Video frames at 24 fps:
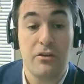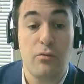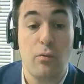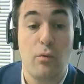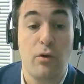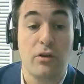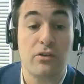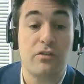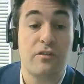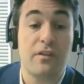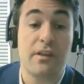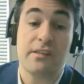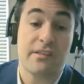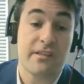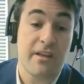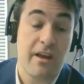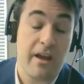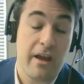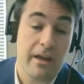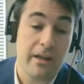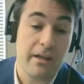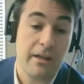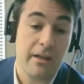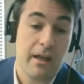you want to
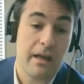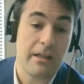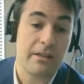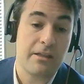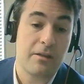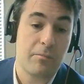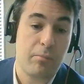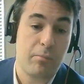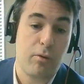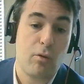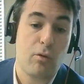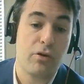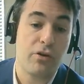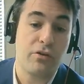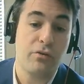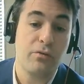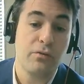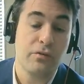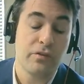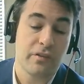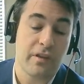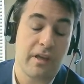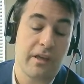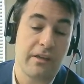design and deploy
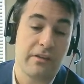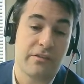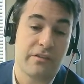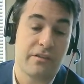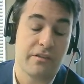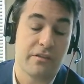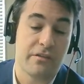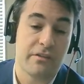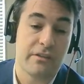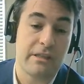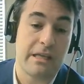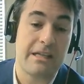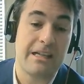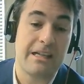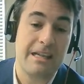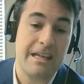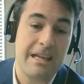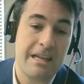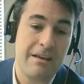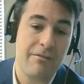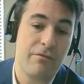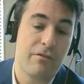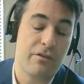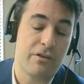use cases that
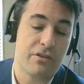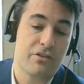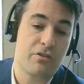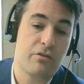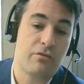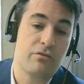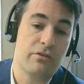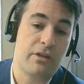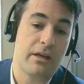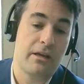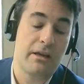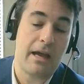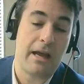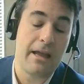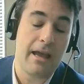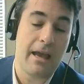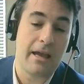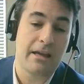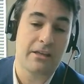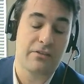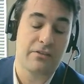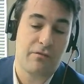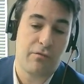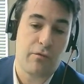leverage on that
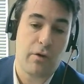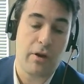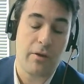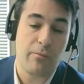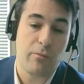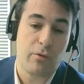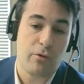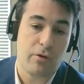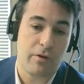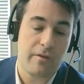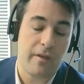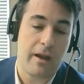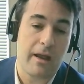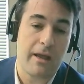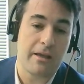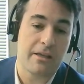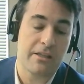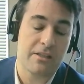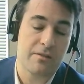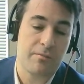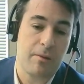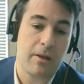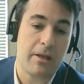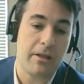Gaia-X framework that I
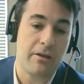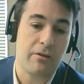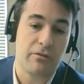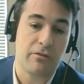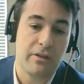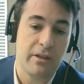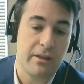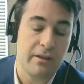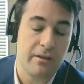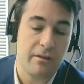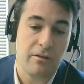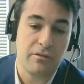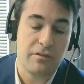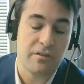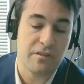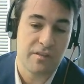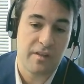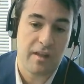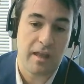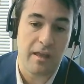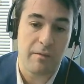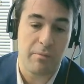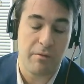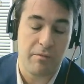explained on the
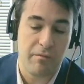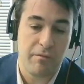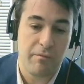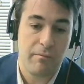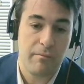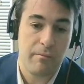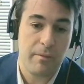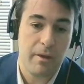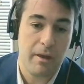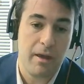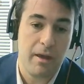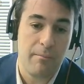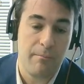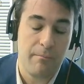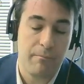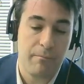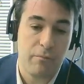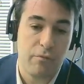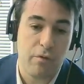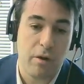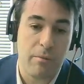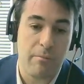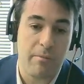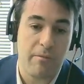slide
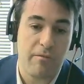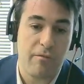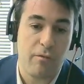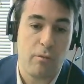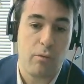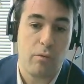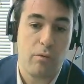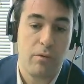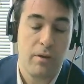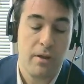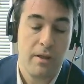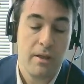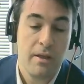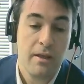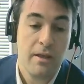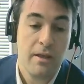before.